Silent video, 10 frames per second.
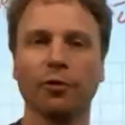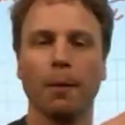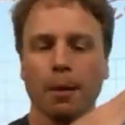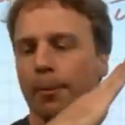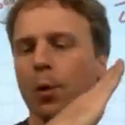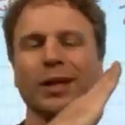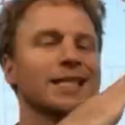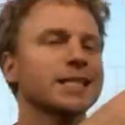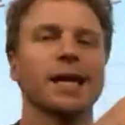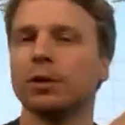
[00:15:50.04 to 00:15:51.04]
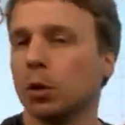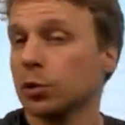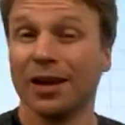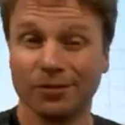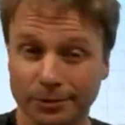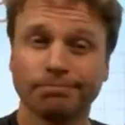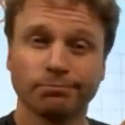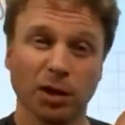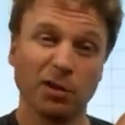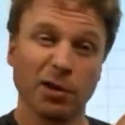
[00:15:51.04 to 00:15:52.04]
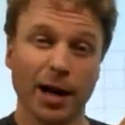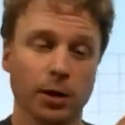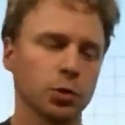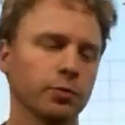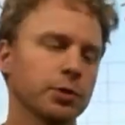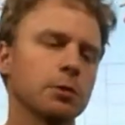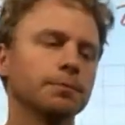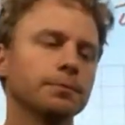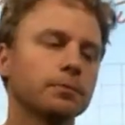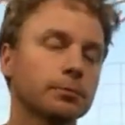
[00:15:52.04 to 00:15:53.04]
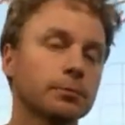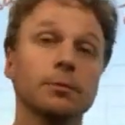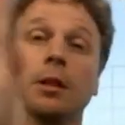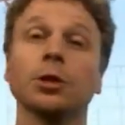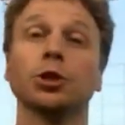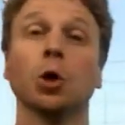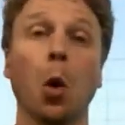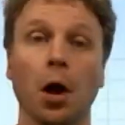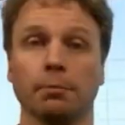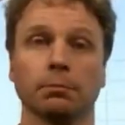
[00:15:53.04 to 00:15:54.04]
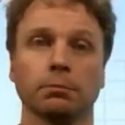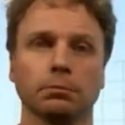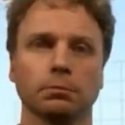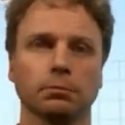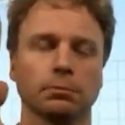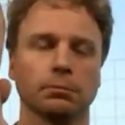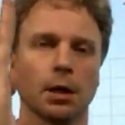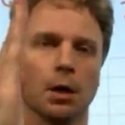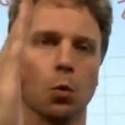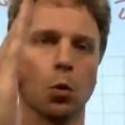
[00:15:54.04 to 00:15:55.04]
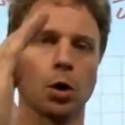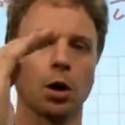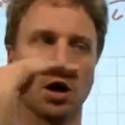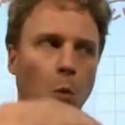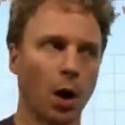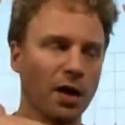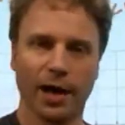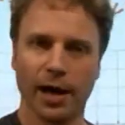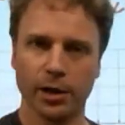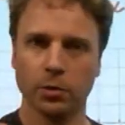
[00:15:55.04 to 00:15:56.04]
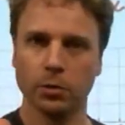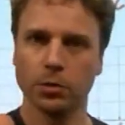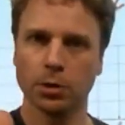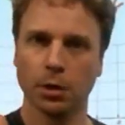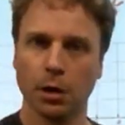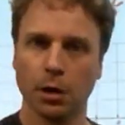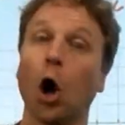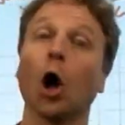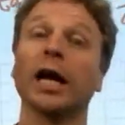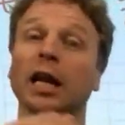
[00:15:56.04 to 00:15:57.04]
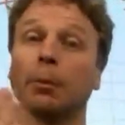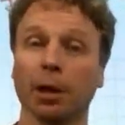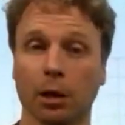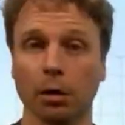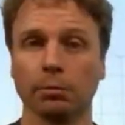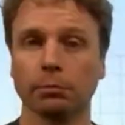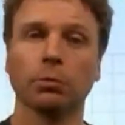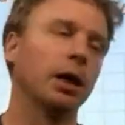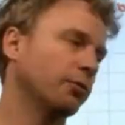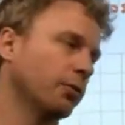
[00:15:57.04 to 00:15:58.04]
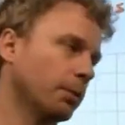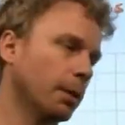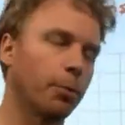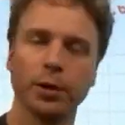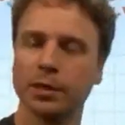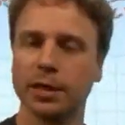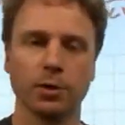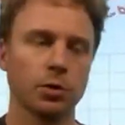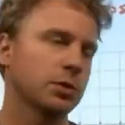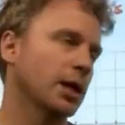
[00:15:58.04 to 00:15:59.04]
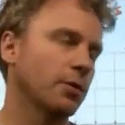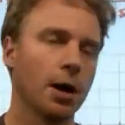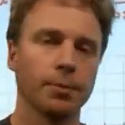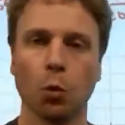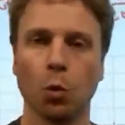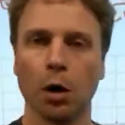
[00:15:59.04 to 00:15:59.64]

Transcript: a 0.707, right, radical 2 over 2, to 1. Our y values are getting bigger, right? From the 0.707 up to 1,